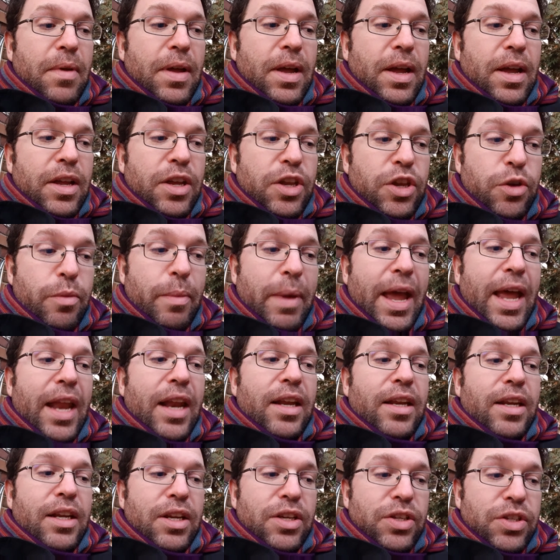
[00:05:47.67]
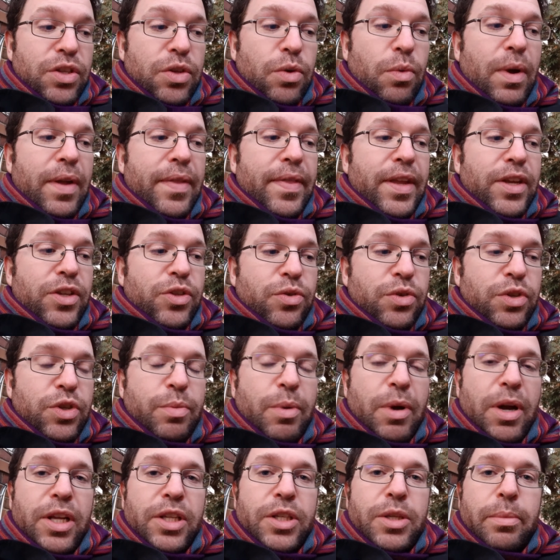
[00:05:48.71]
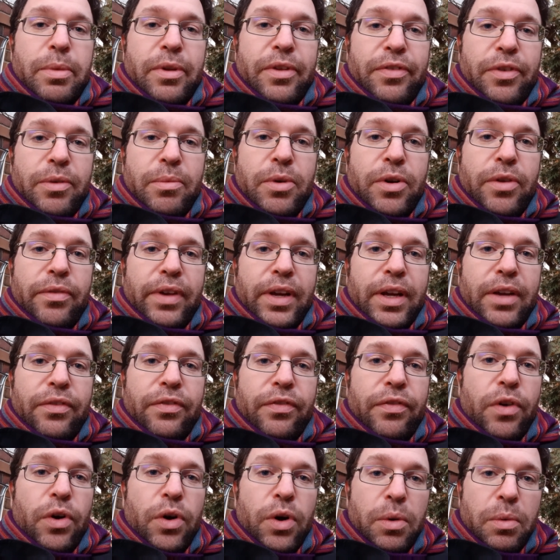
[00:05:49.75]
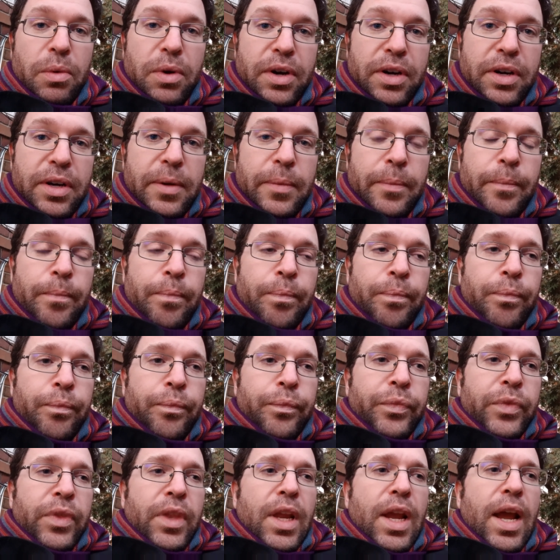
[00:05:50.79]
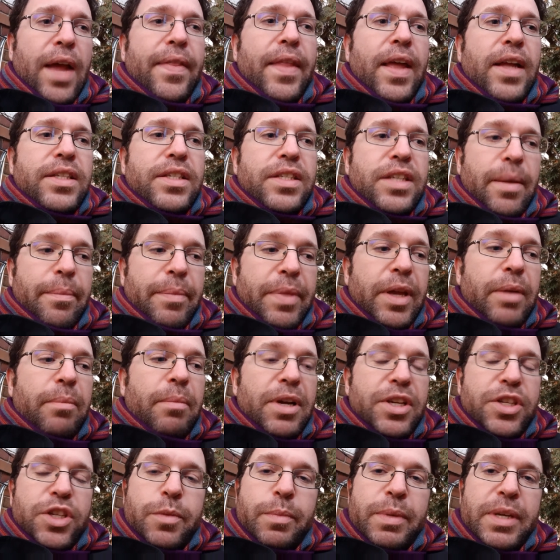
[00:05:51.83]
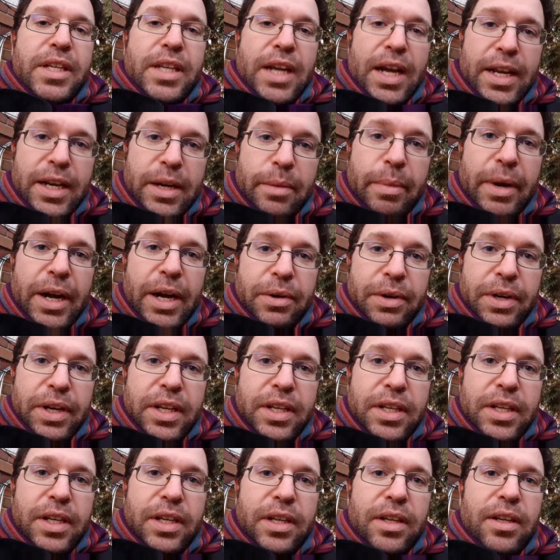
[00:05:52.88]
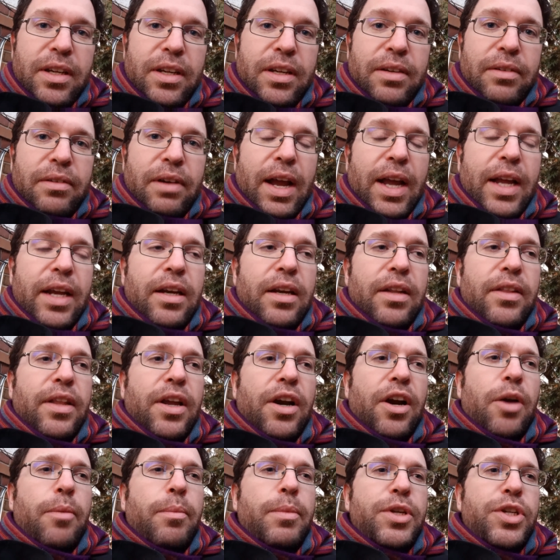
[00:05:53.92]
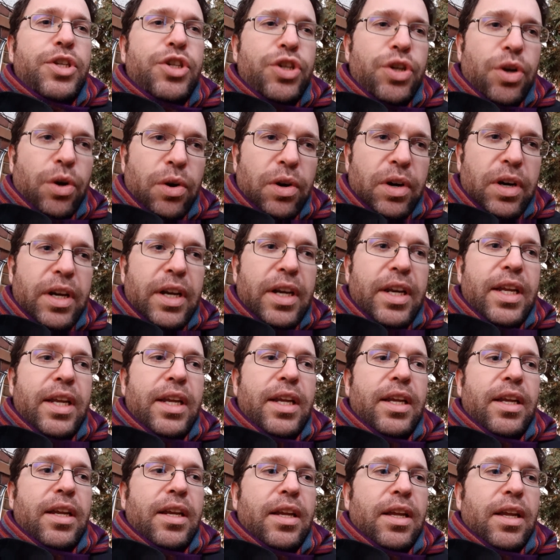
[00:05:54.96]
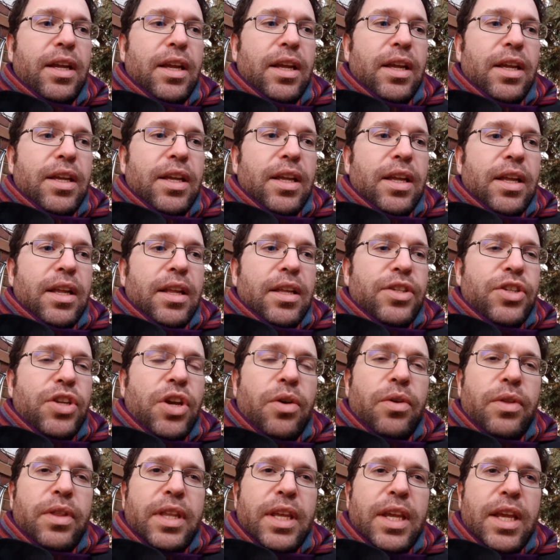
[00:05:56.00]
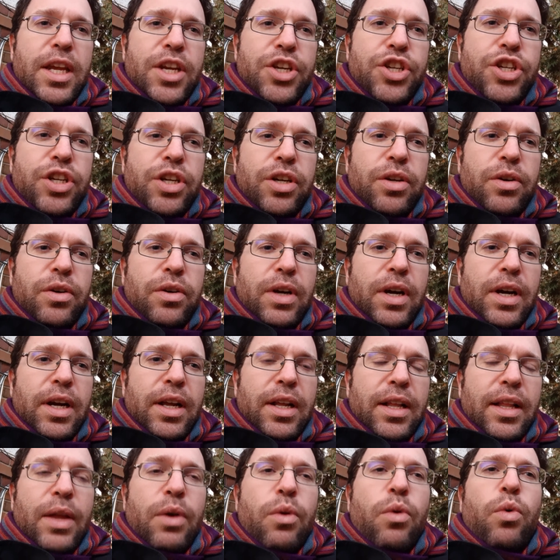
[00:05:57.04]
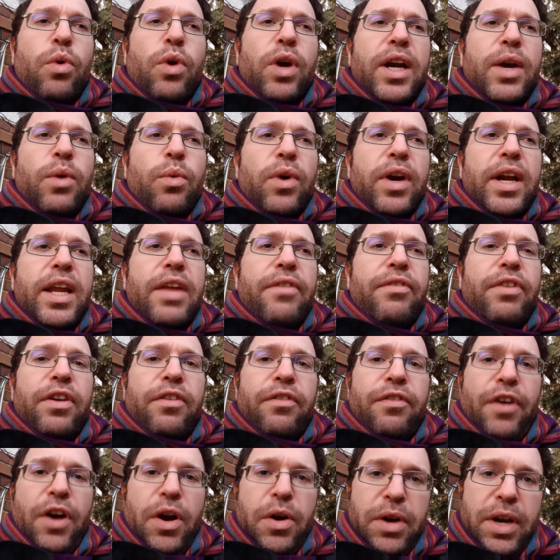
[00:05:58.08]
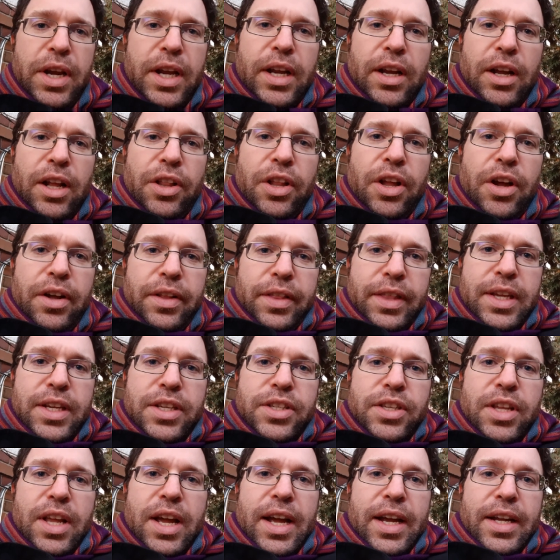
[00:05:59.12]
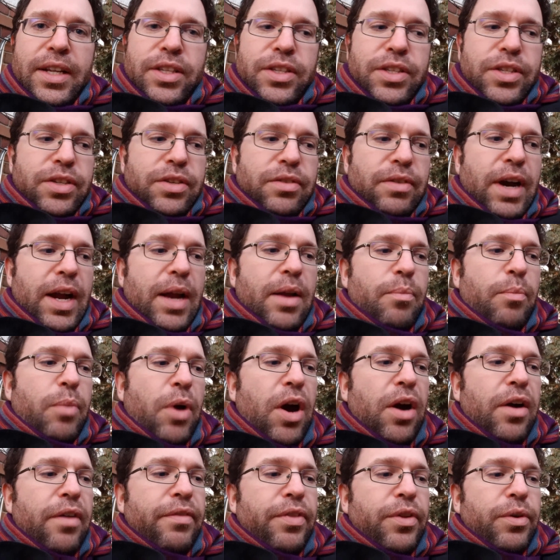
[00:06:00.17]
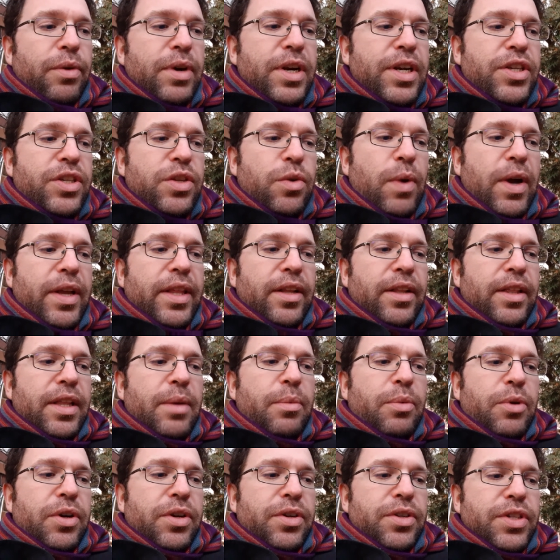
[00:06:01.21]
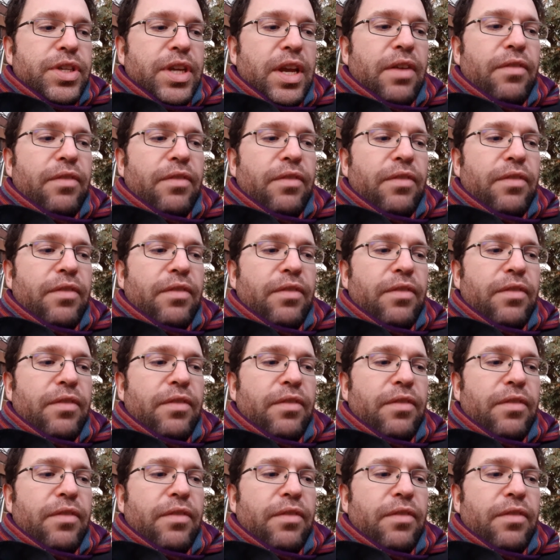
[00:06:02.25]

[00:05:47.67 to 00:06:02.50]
humanity is the one that's responsible for moving it forward, and that something must be done about it, right? There are majority. So the issue, we're even voting along these lines, right? Part of the reason why the Liberals get